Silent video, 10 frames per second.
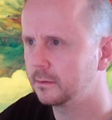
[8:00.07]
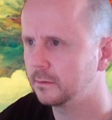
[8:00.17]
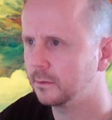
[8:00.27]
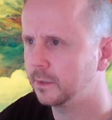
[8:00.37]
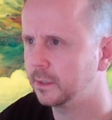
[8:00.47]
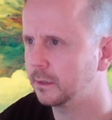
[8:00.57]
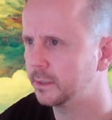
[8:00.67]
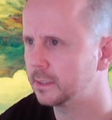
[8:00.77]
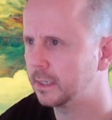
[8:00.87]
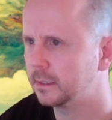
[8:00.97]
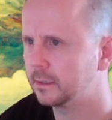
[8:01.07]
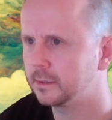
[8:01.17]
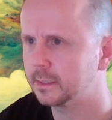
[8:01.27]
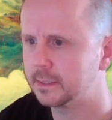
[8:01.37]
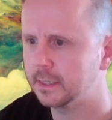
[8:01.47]
I won't go into that, I don't
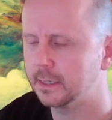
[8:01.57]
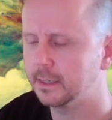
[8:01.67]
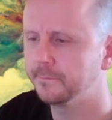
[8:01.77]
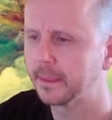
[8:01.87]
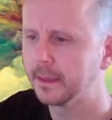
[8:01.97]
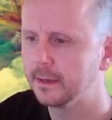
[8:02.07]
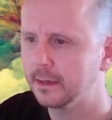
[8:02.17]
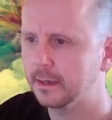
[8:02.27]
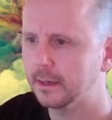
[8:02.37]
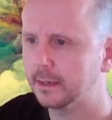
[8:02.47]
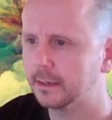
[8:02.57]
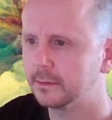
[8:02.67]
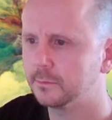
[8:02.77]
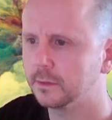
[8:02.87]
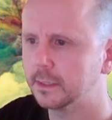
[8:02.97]
think it's there.
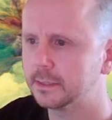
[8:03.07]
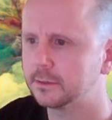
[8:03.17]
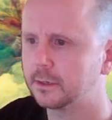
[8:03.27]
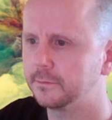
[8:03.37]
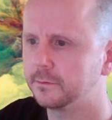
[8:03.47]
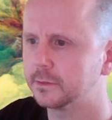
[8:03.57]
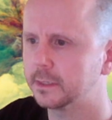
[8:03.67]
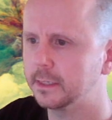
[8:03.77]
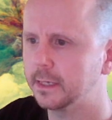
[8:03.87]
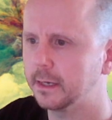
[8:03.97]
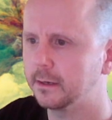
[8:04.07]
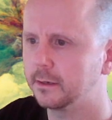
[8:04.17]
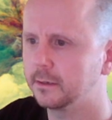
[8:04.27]
Let's try 14 down.